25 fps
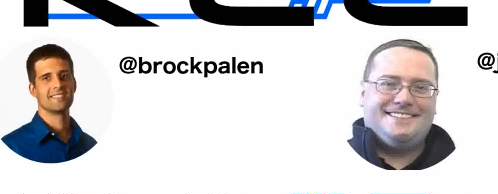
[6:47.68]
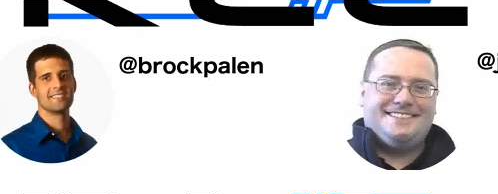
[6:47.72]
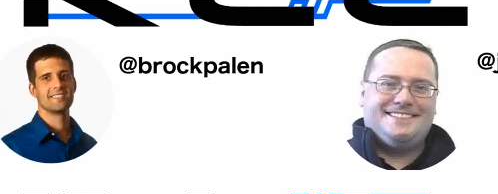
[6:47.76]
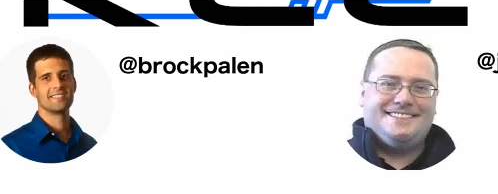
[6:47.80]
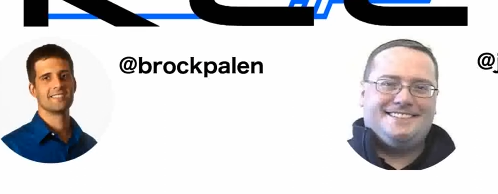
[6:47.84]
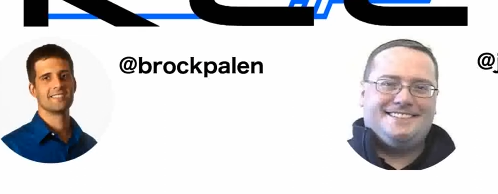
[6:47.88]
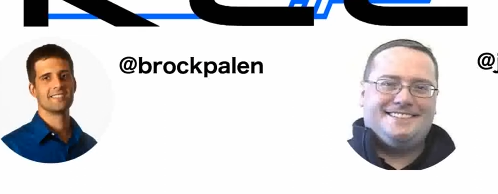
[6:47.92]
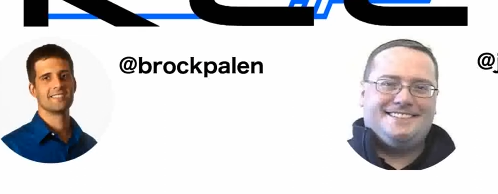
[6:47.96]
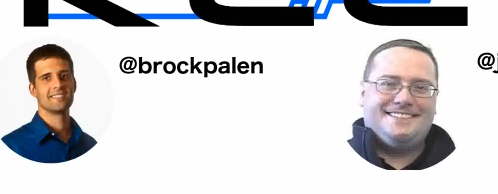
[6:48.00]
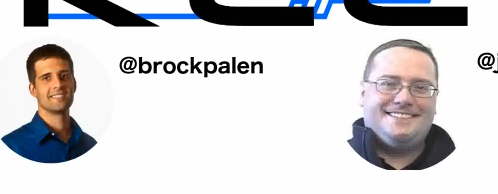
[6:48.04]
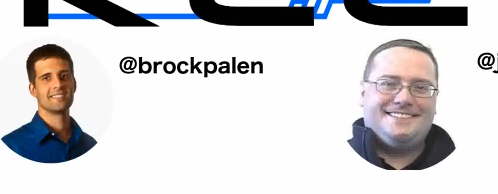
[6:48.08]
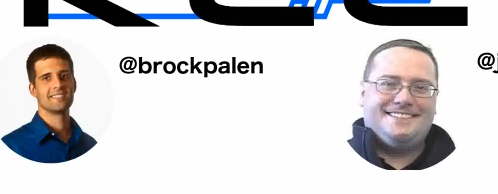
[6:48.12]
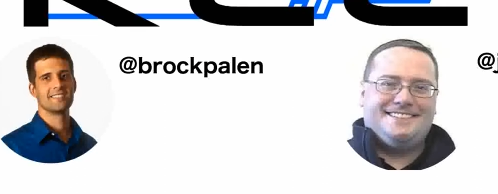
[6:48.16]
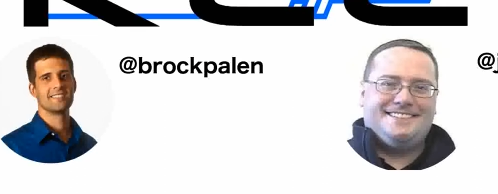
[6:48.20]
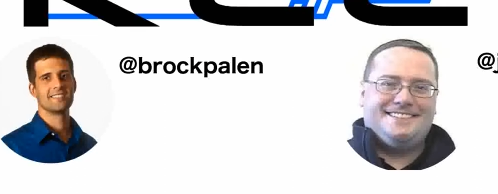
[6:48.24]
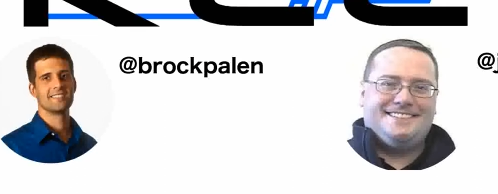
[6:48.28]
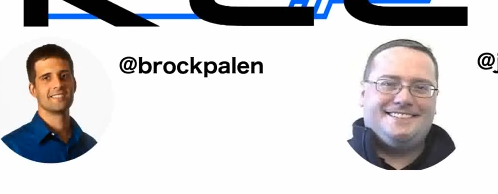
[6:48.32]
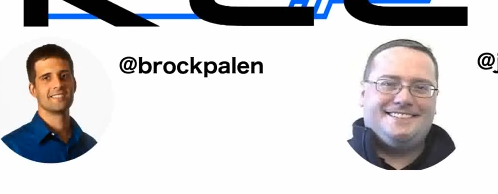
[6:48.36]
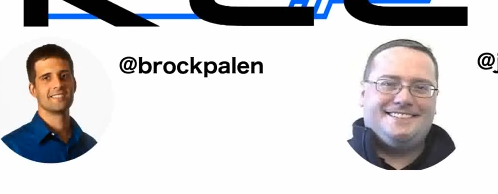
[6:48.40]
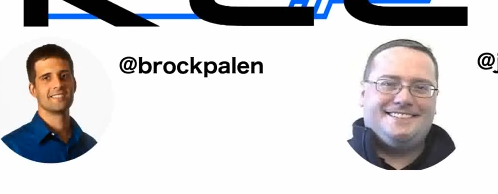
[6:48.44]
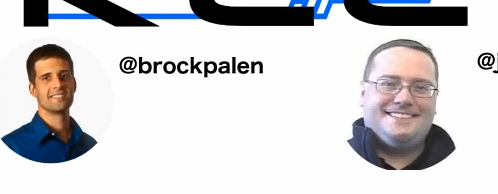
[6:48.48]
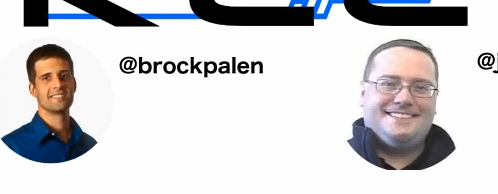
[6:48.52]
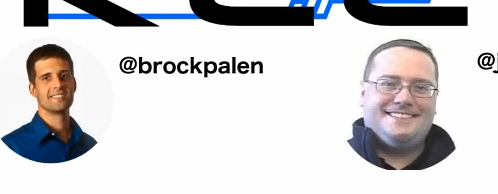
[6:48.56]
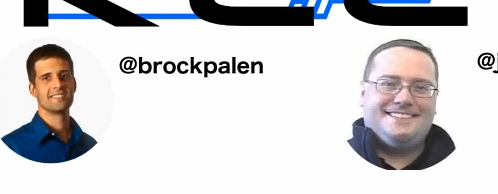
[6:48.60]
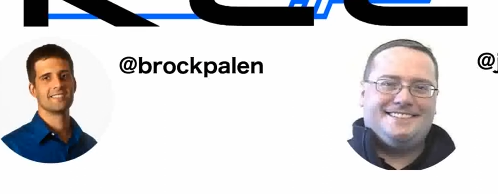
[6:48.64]

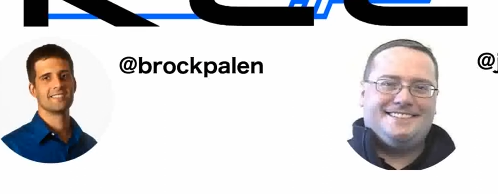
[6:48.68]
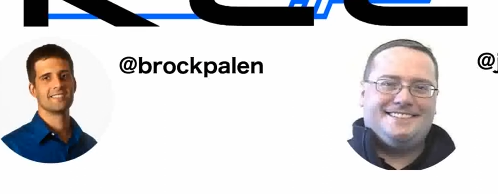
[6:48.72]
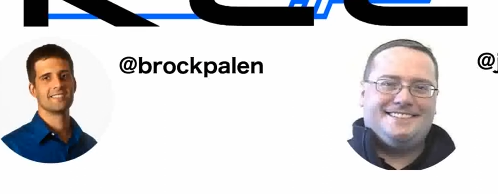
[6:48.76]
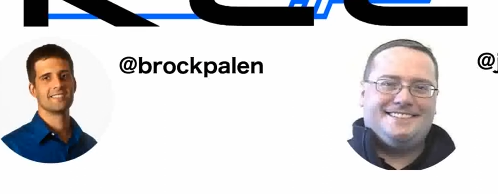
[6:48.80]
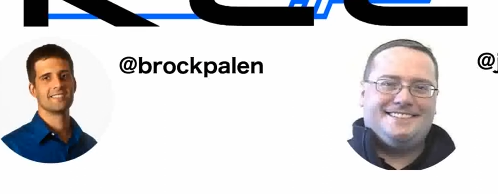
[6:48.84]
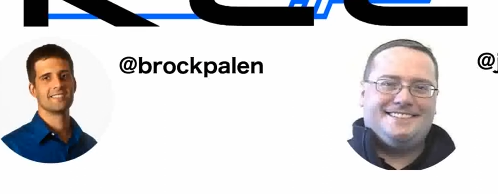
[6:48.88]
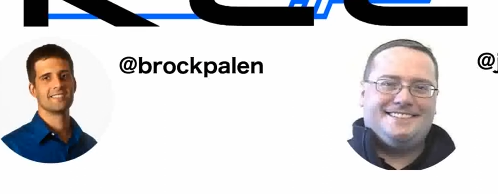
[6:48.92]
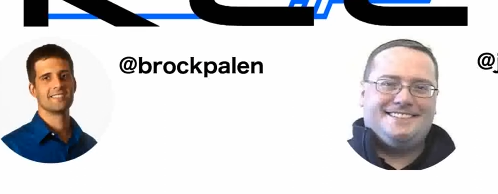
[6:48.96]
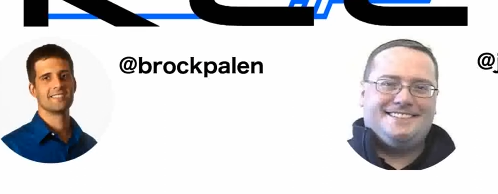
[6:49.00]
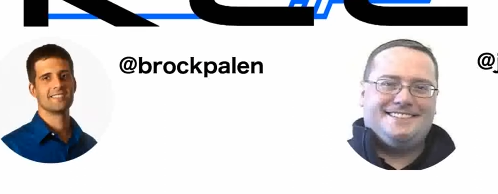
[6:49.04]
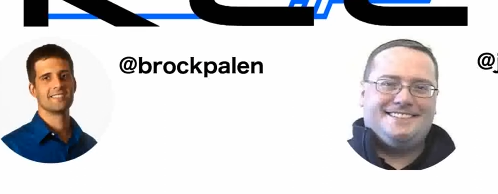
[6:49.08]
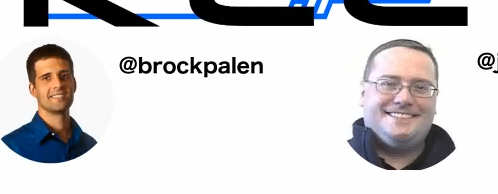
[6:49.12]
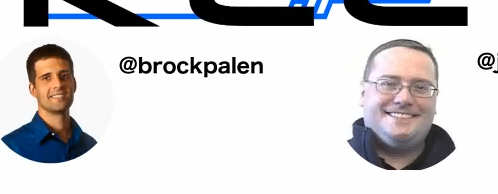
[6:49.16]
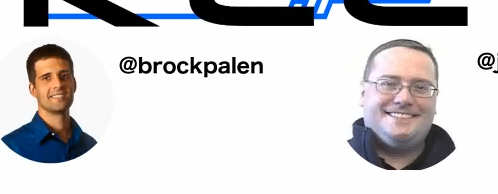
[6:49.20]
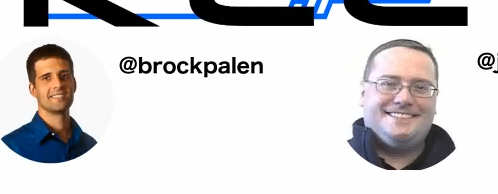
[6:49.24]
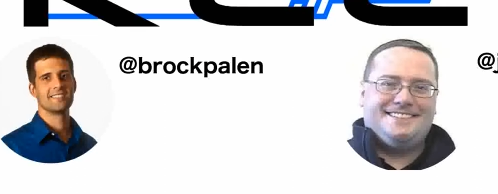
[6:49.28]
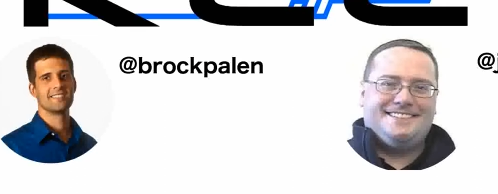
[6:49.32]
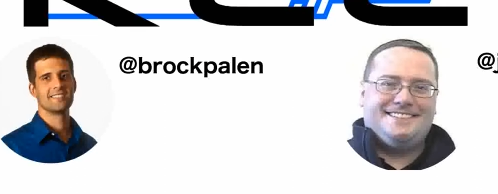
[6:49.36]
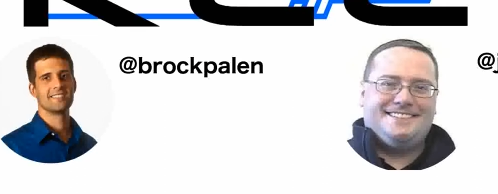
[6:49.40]
[no speech]